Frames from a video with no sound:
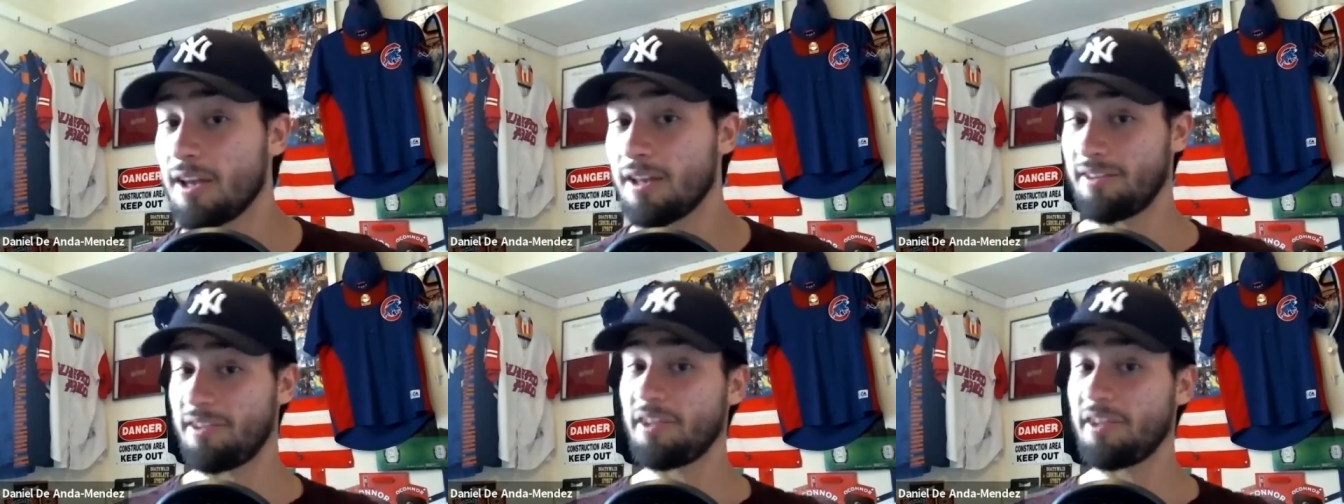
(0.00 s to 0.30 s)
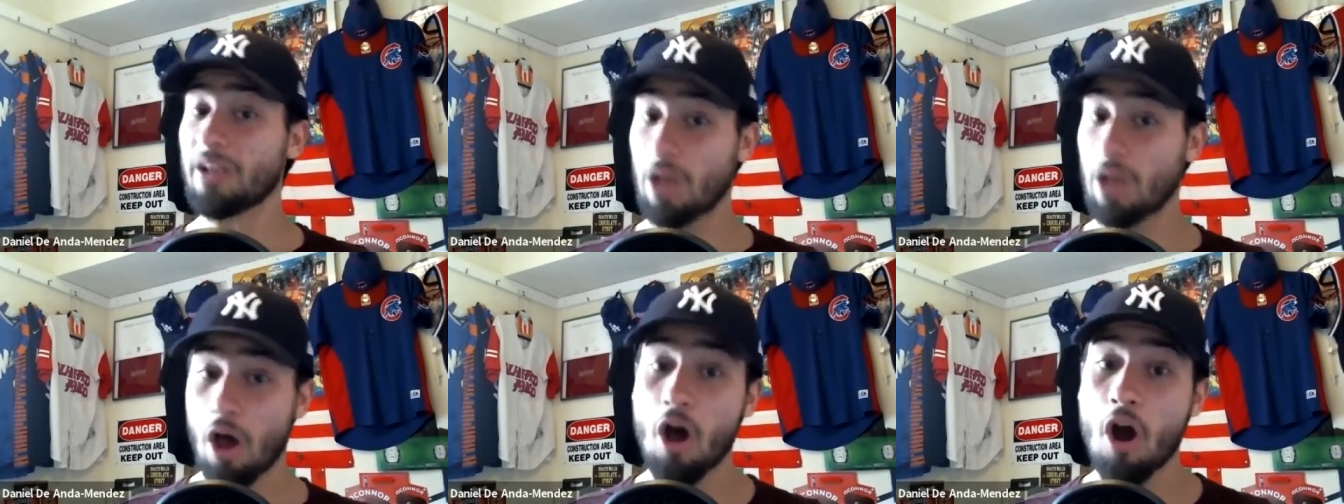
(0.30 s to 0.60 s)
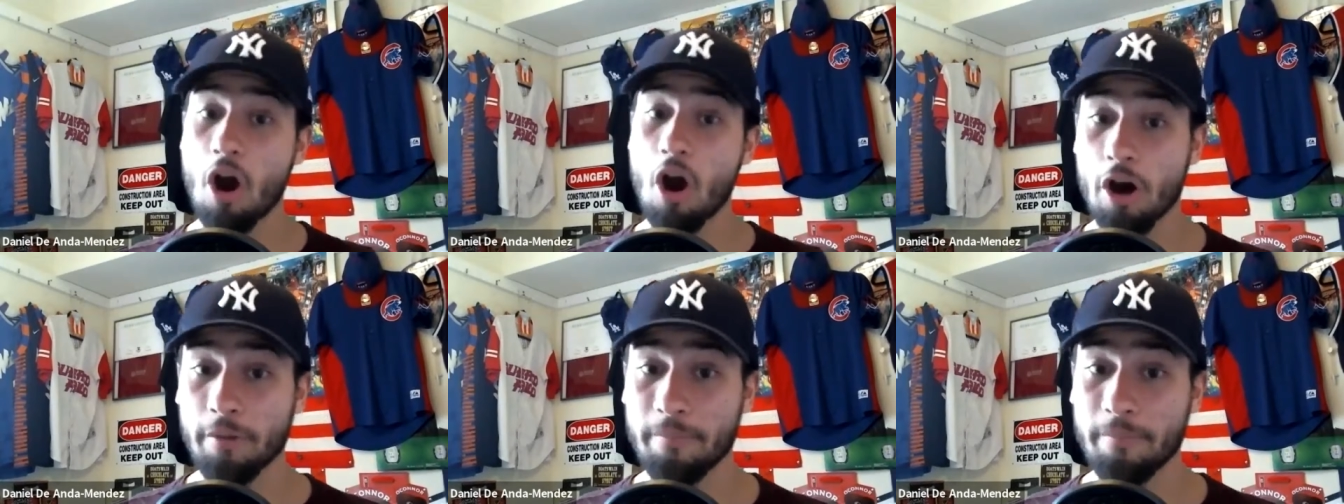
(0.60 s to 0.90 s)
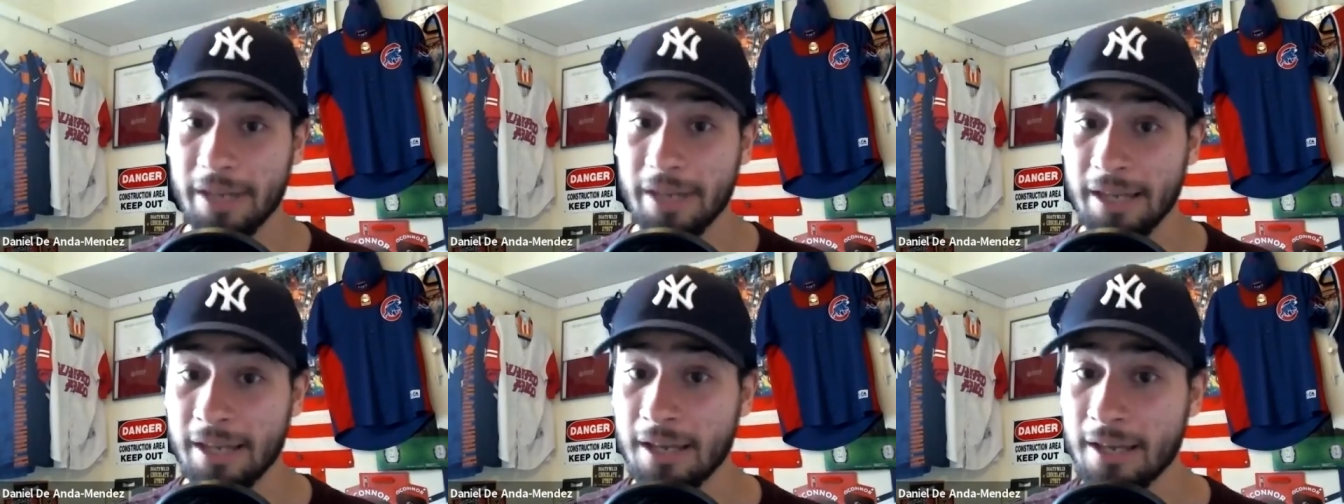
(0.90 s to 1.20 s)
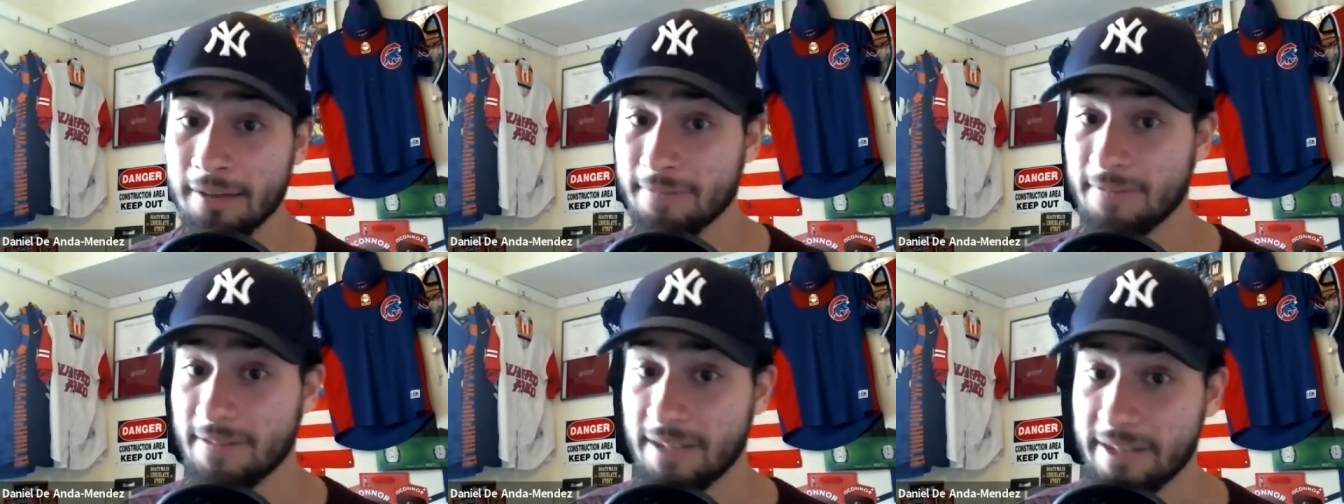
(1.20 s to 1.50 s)
They are,
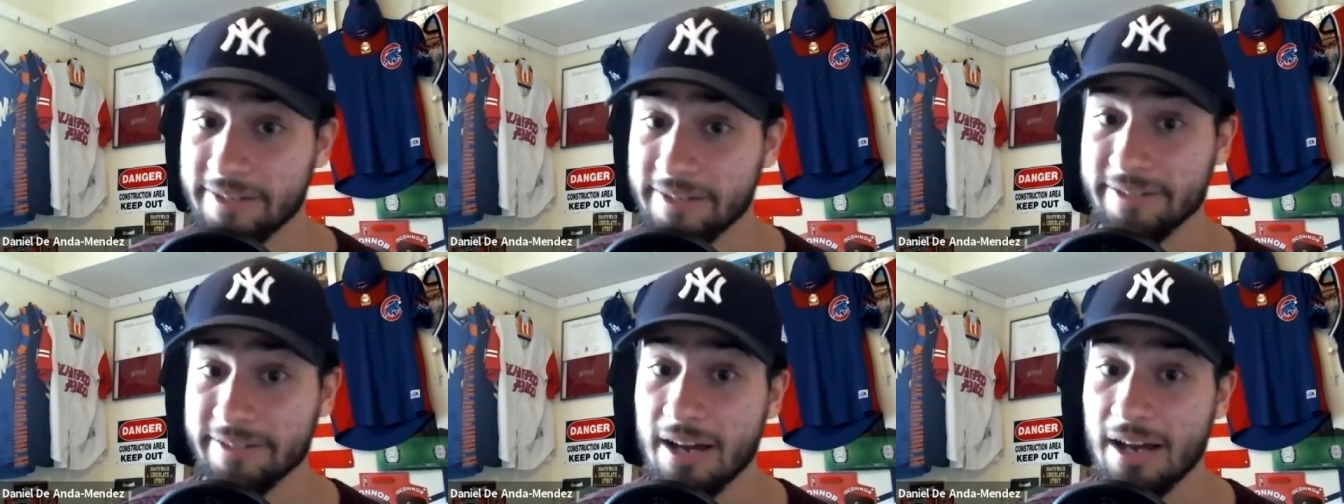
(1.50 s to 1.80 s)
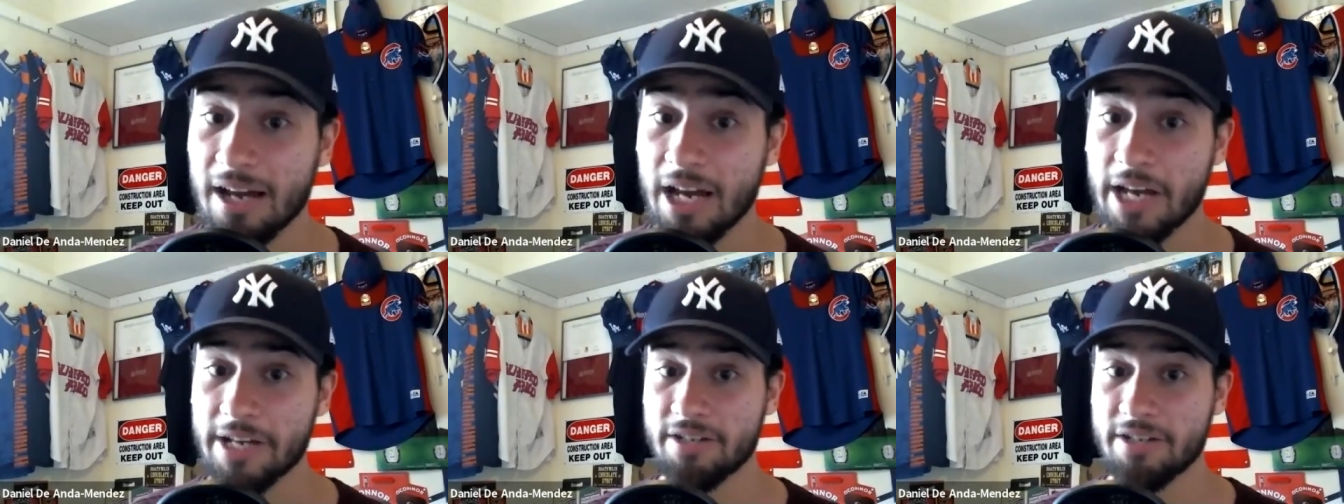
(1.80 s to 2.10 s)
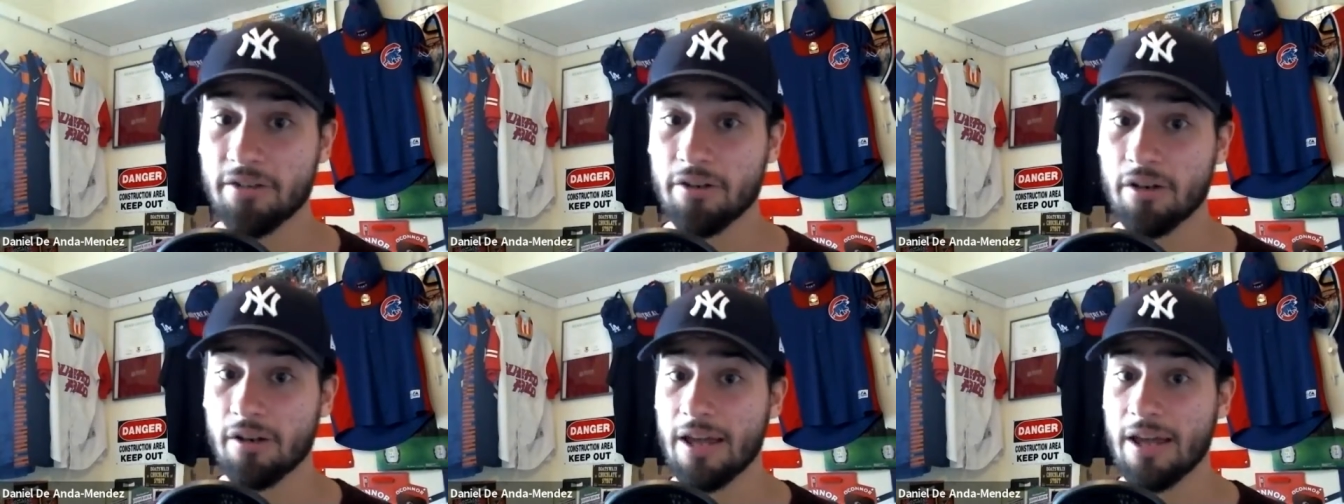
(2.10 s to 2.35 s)
man. These guys